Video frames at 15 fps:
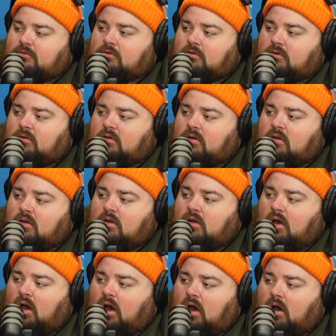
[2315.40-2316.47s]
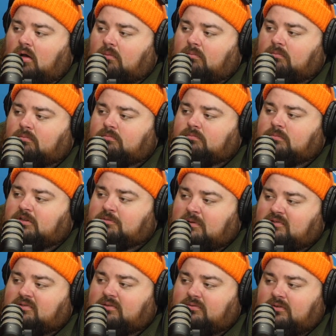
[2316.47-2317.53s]
For
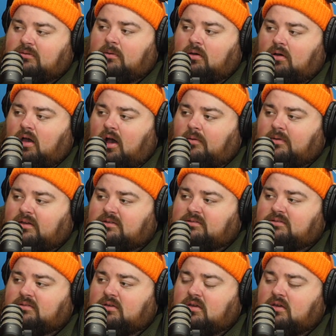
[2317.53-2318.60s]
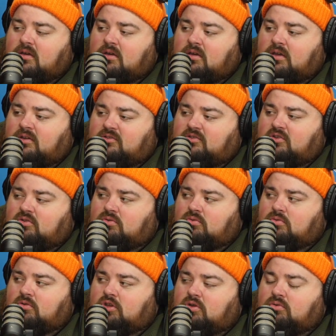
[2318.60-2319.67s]
especially female comics, because
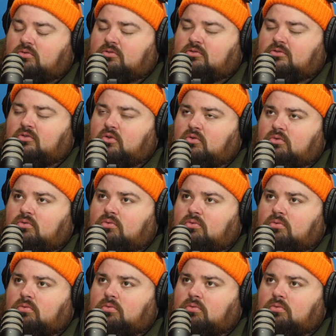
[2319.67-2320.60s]
you do.